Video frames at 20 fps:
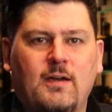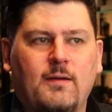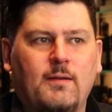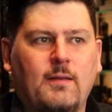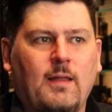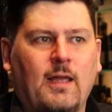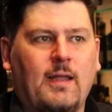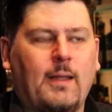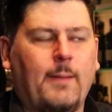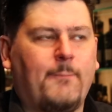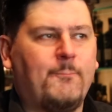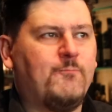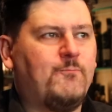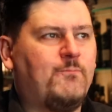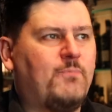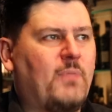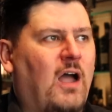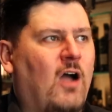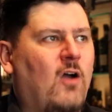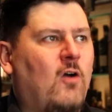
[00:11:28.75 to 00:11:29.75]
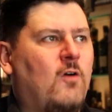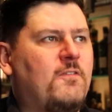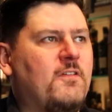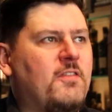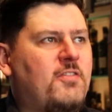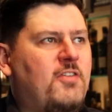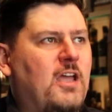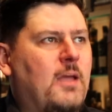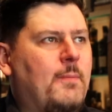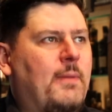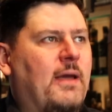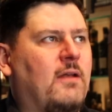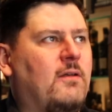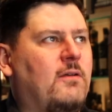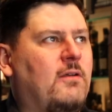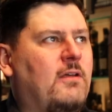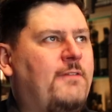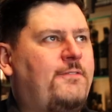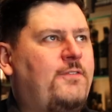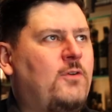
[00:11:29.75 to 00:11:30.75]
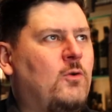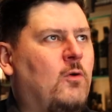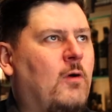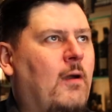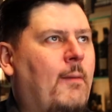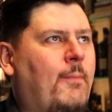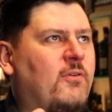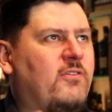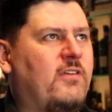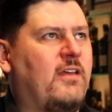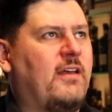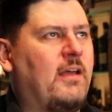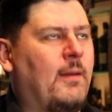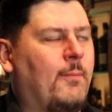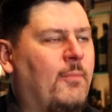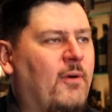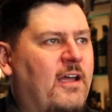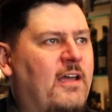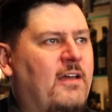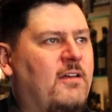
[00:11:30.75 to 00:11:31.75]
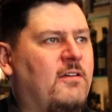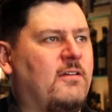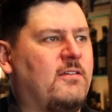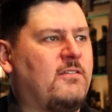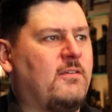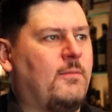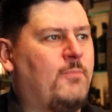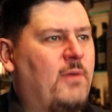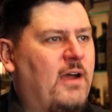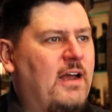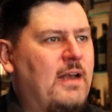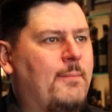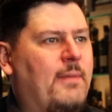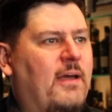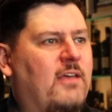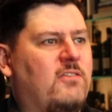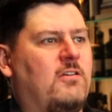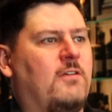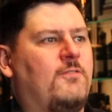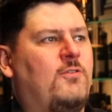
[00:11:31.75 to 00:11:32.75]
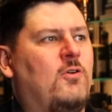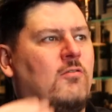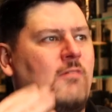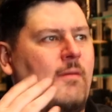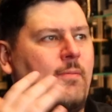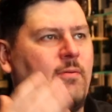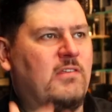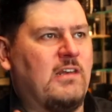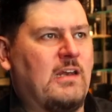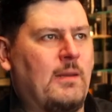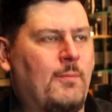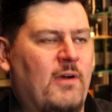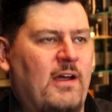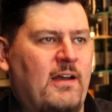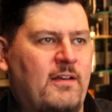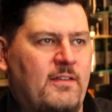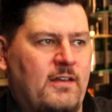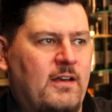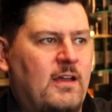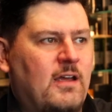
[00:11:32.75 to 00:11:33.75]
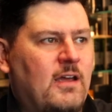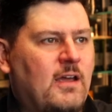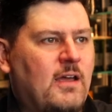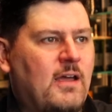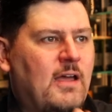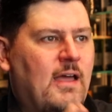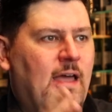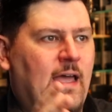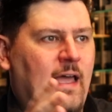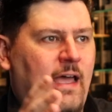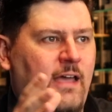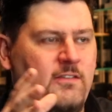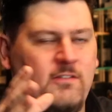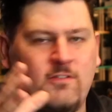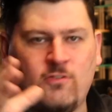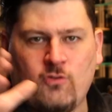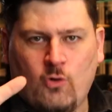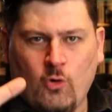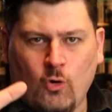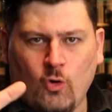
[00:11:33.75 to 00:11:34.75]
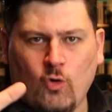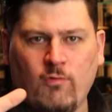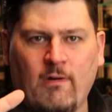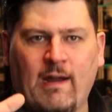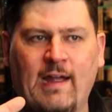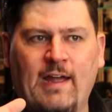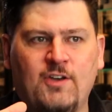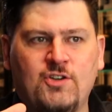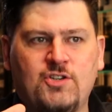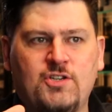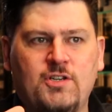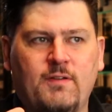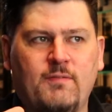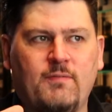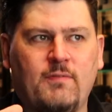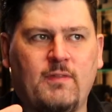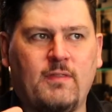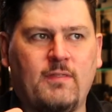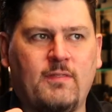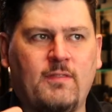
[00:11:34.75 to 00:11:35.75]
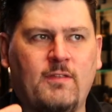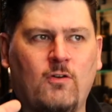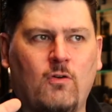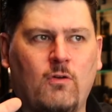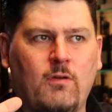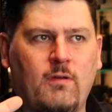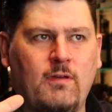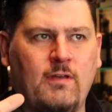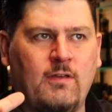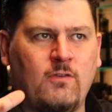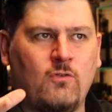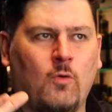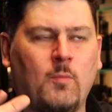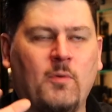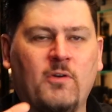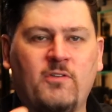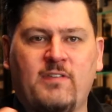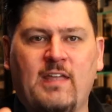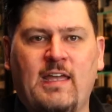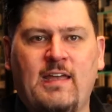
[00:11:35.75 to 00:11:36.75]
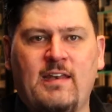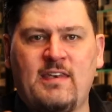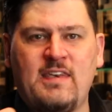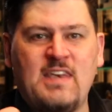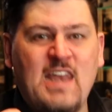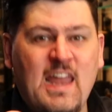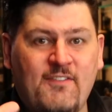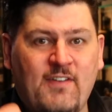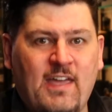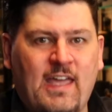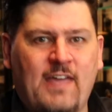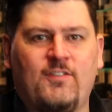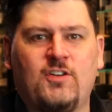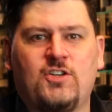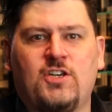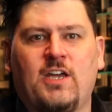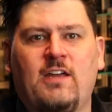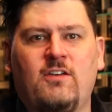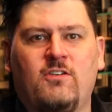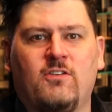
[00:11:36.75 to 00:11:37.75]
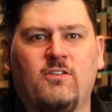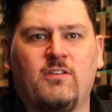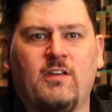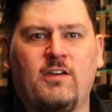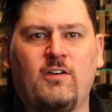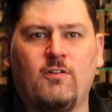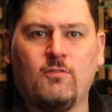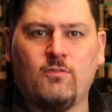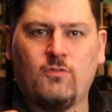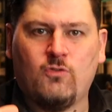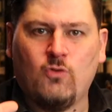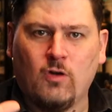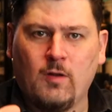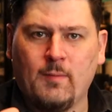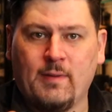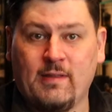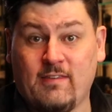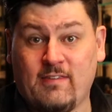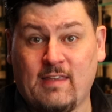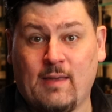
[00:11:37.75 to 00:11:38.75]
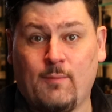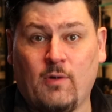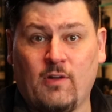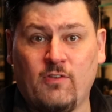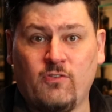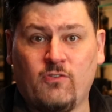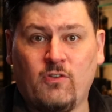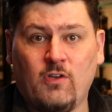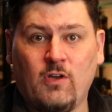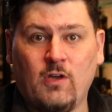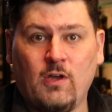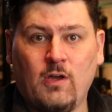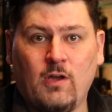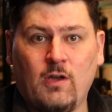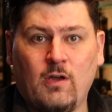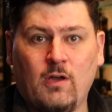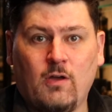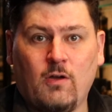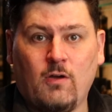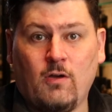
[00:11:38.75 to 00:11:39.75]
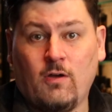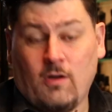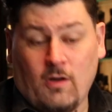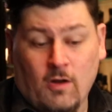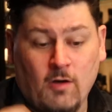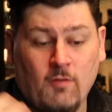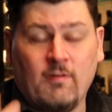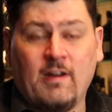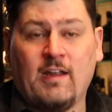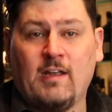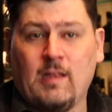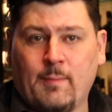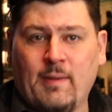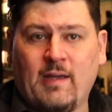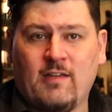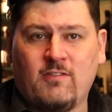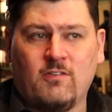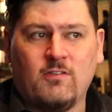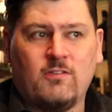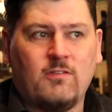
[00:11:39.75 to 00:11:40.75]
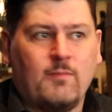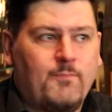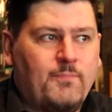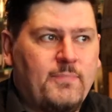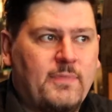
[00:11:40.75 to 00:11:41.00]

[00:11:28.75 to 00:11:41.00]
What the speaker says: Like, I often think about if you were representing a brand as a brand ambassador, if you're representing a brand that has its core range that is almost never ever changes, and you're talking about the same ones on a regular basis,